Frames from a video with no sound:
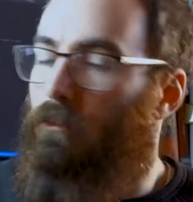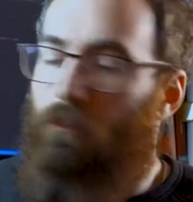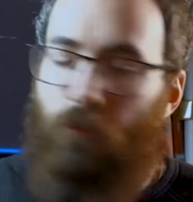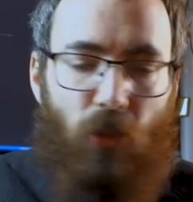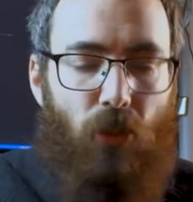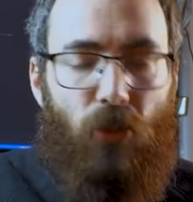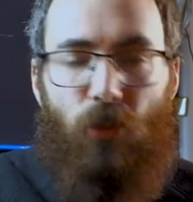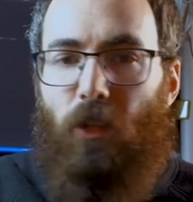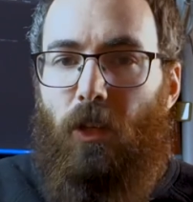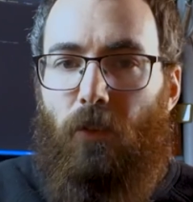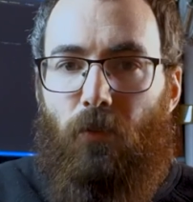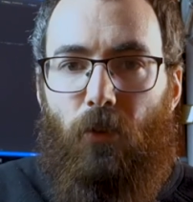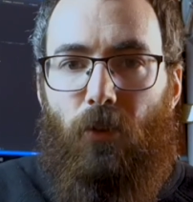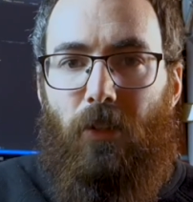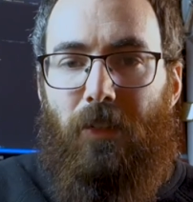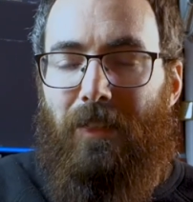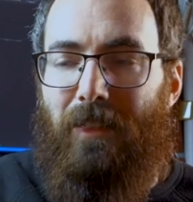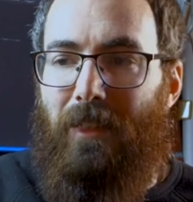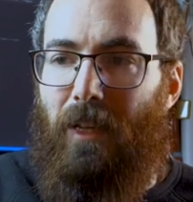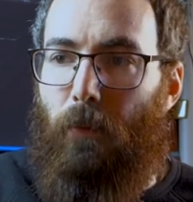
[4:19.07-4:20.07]
Just to give you an
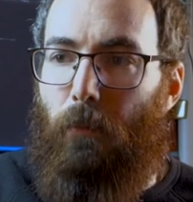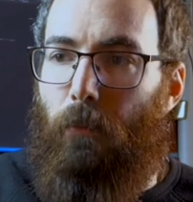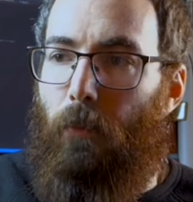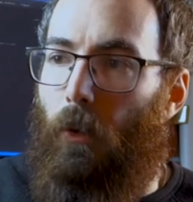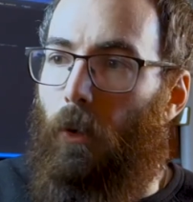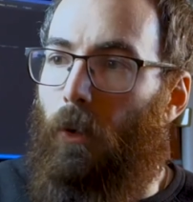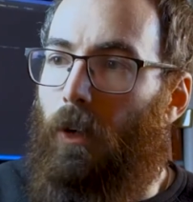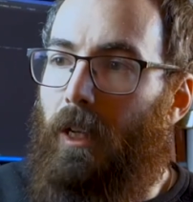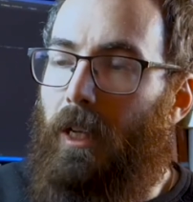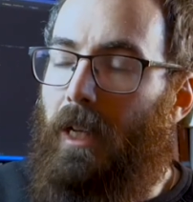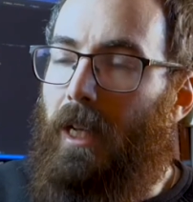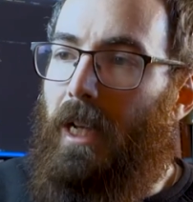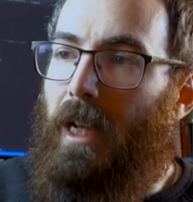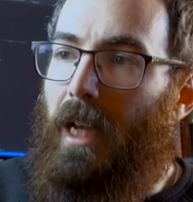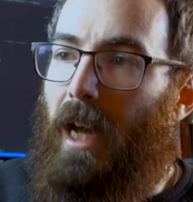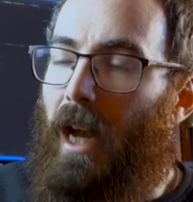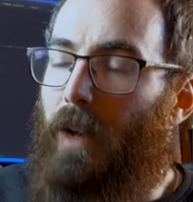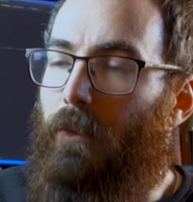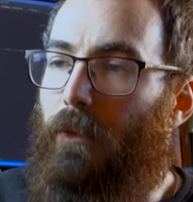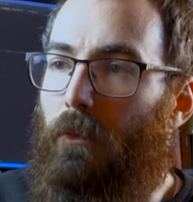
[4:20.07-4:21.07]
example,
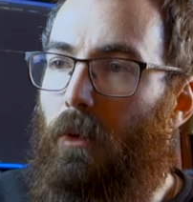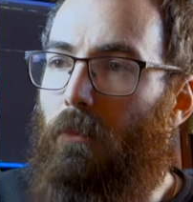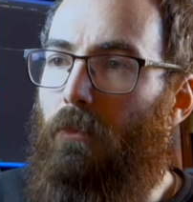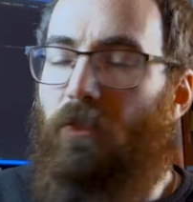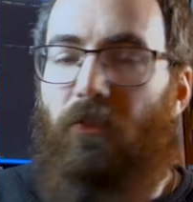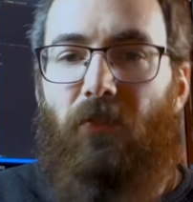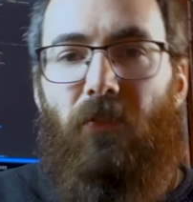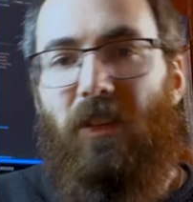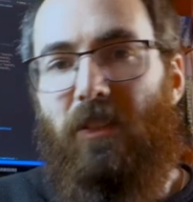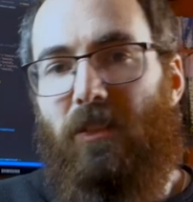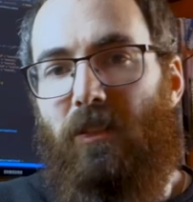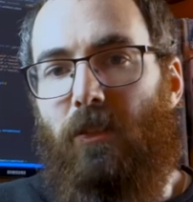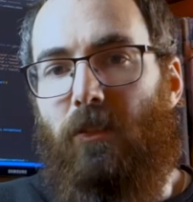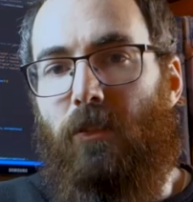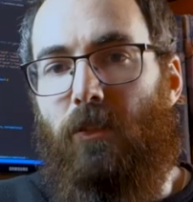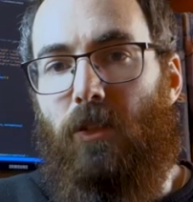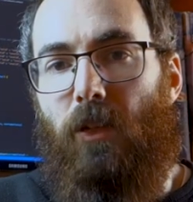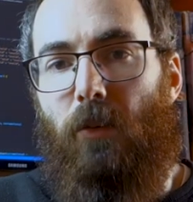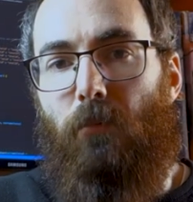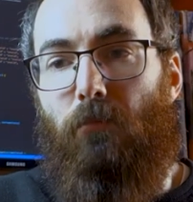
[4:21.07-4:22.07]
I remember fixing
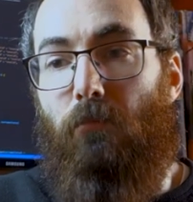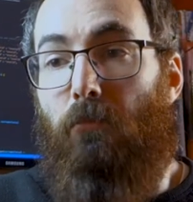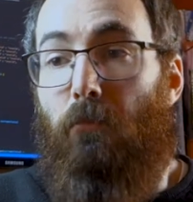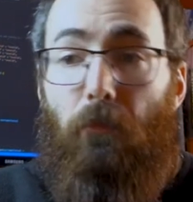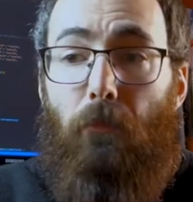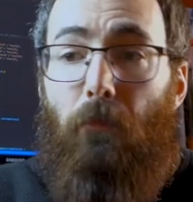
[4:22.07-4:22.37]
some